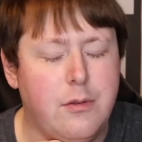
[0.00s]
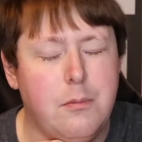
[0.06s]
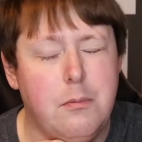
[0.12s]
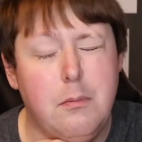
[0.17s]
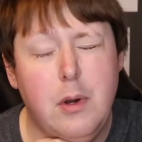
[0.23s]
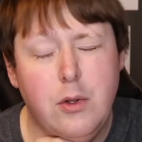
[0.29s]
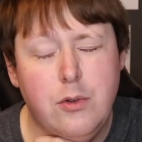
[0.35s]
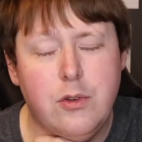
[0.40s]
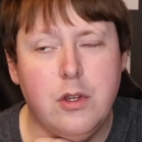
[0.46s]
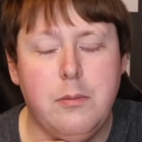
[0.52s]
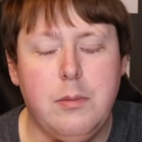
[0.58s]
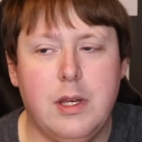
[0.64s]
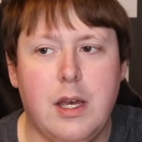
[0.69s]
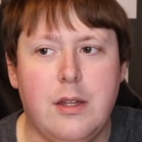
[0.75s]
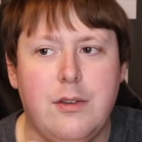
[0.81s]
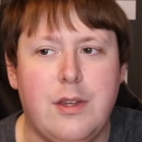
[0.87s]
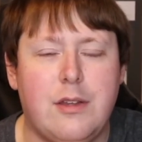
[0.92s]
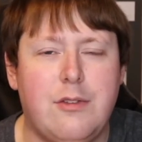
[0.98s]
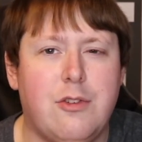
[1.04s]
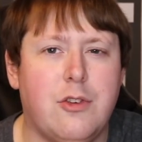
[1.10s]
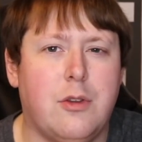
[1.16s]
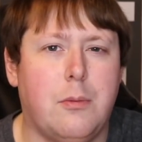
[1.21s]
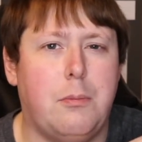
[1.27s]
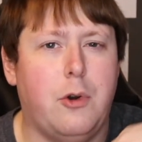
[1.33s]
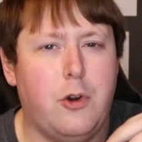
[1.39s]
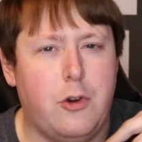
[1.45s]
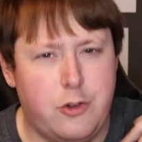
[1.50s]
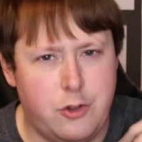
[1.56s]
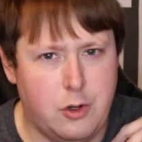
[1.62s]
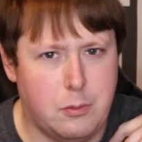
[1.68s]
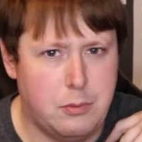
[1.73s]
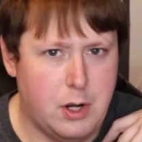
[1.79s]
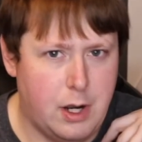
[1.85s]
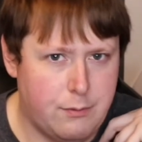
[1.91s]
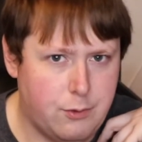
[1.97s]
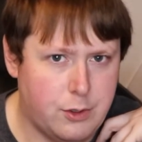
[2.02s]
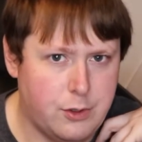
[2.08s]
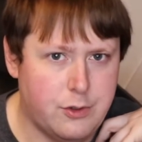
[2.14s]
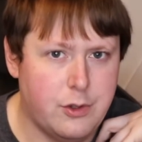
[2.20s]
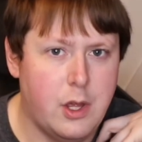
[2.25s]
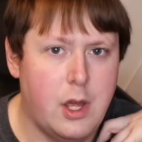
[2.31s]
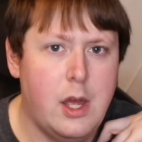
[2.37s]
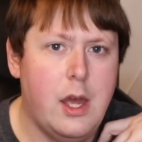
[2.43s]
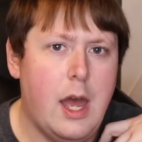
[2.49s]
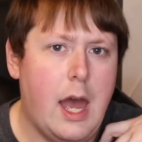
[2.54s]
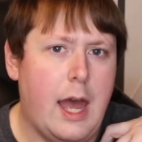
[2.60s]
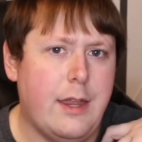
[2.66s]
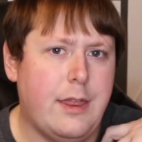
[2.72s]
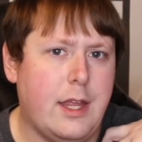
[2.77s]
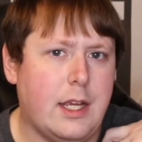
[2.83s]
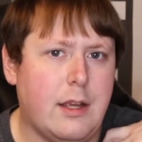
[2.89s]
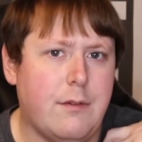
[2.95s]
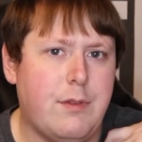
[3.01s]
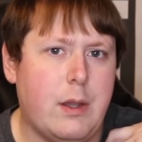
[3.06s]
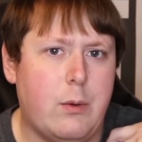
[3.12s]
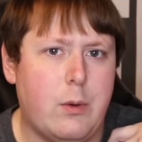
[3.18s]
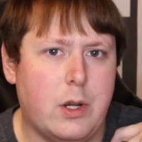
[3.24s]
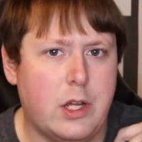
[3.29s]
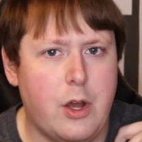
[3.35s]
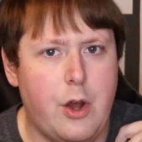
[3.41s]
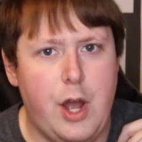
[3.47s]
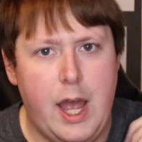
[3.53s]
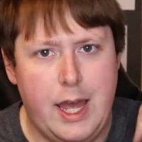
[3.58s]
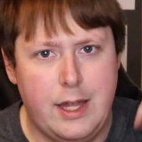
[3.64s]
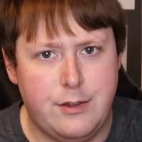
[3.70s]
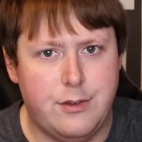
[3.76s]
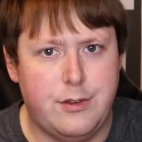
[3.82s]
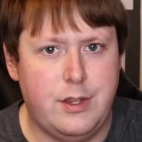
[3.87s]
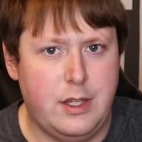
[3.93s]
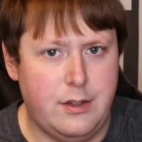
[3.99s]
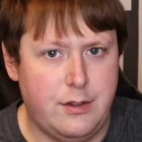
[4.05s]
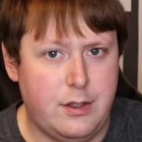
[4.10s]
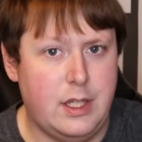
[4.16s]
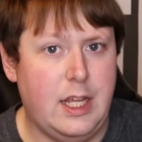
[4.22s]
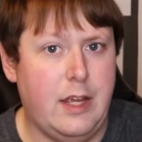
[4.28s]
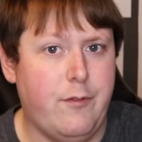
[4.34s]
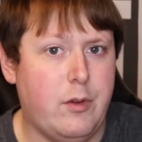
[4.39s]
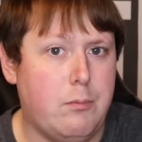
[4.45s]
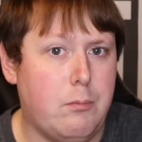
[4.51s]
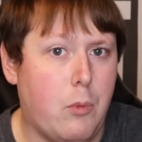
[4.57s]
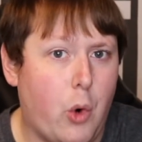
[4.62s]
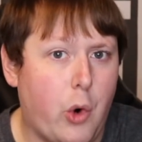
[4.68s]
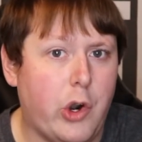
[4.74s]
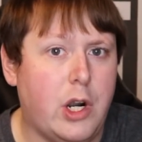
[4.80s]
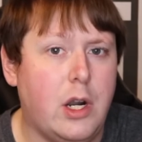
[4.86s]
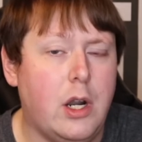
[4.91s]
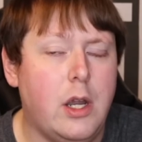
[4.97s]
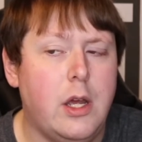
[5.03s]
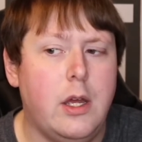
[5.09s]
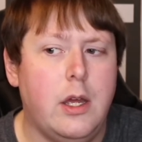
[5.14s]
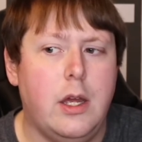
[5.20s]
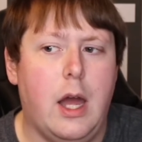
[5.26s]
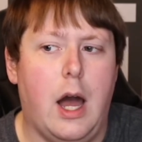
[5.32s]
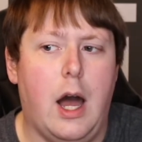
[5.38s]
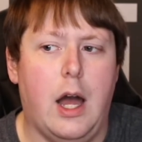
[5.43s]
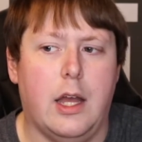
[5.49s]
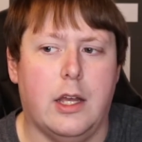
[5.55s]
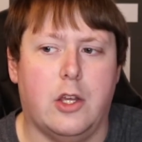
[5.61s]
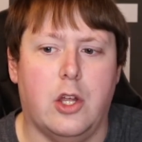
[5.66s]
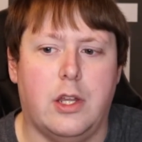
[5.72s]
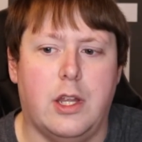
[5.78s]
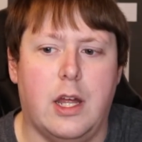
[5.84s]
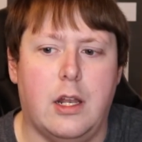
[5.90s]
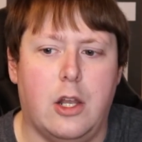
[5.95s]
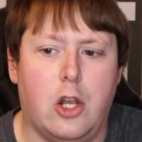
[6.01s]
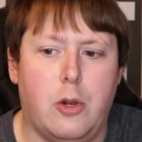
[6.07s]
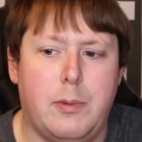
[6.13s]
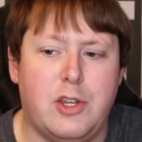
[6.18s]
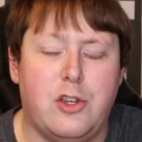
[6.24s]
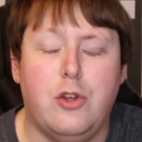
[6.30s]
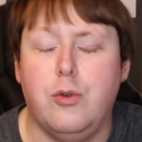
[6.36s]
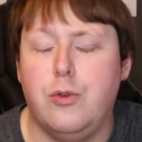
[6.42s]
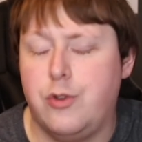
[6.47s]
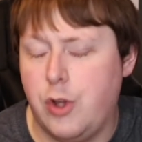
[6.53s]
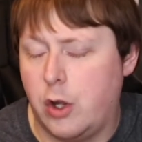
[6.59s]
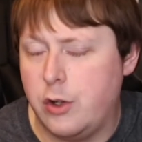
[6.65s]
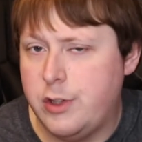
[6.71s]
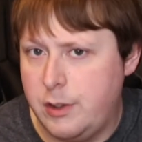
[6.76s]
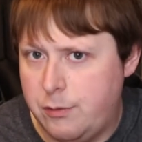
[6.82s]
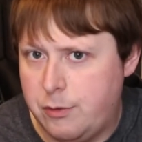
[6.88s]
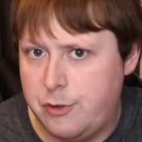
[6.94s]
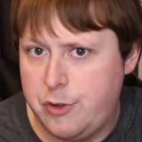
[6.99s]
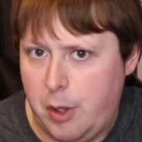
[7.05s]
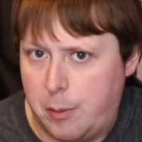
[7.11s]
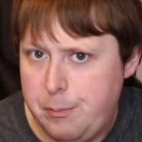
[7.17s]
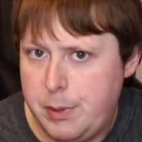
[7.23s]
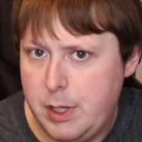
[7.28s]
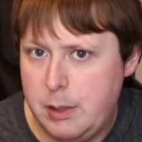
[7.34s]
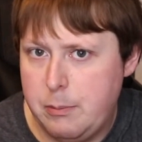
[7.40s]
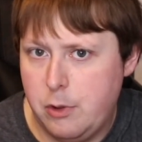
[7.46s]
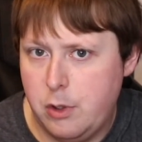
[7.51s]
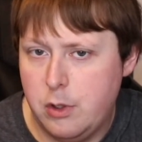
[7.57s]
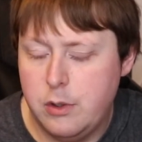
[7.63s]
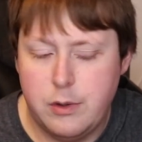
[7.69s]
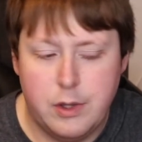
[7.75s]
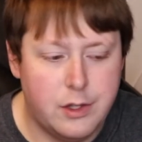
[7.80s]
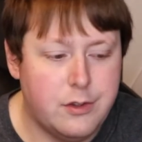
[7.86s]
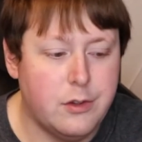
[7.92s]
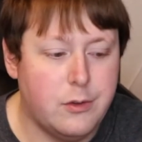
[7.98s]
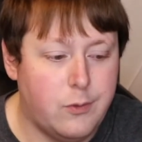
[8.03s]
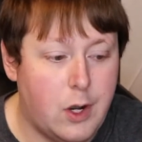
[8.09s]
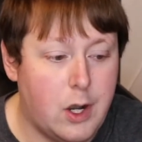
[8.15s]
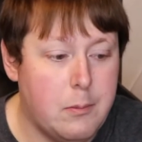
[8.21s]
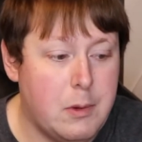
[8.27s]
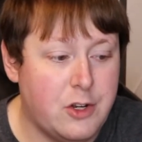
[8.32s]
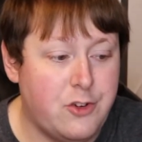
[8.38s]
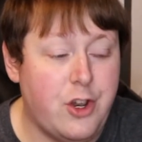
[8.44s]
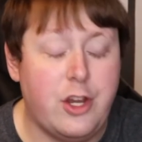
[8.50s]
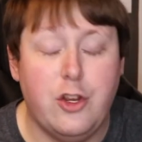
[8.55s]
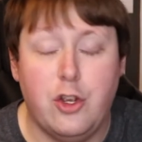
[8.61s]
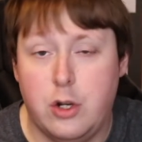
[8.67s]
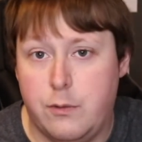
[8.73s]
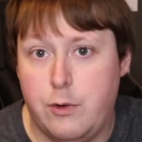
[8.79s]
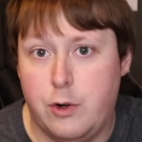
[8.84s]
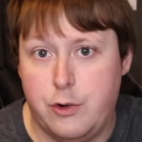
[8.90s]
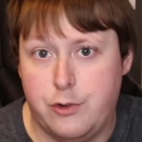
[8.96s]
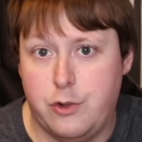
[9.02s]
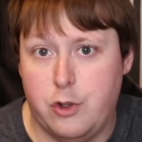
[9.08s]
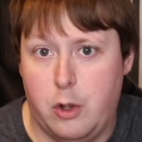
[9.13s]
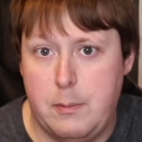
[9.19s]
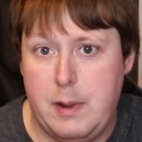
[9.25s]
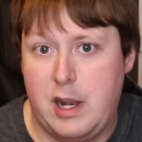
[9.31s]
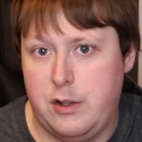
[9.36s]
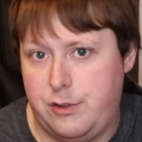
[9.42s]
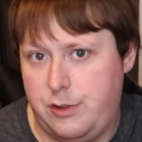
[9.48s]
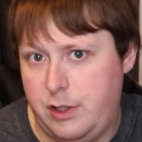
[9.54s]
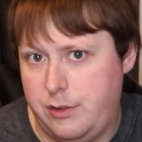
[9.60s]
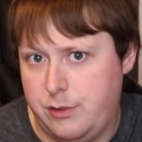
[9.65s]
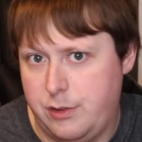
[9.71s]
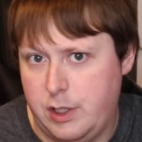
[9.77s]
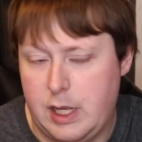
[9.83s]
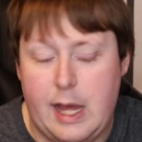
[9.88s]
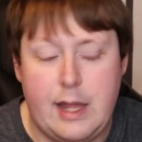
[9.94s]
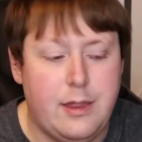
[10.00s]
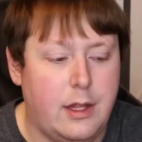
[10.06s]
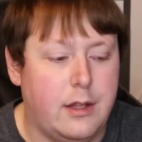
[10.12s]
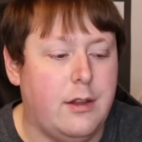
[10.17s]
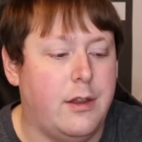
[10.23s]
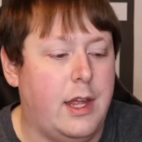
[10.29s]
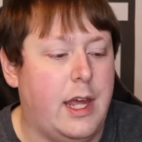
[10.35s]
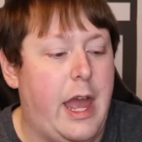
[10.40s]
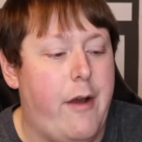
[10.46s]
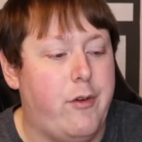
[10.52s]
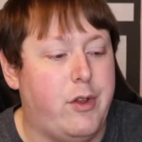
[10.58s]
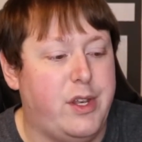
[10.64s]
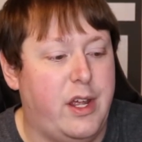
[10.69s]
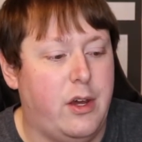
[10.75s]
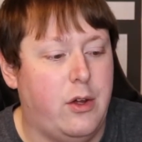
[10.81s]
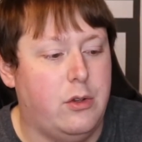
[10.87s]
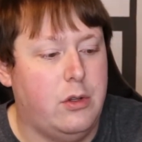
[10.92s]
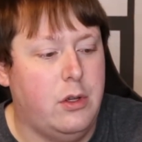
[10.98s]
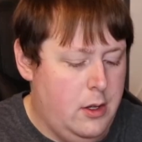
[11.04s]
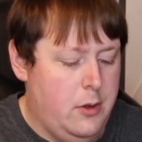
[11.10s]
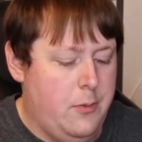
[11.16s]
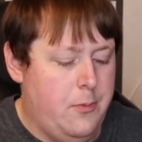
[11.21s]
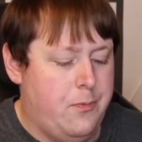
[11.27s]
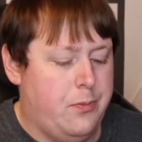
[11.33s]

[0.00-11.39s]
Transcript: mostly because that's just a personal preference. I think if they were to go ahead and season even more, uh, it could get a little bit too salty for some people. This is very much a universal amount of seasoning. I think that they have it nailed.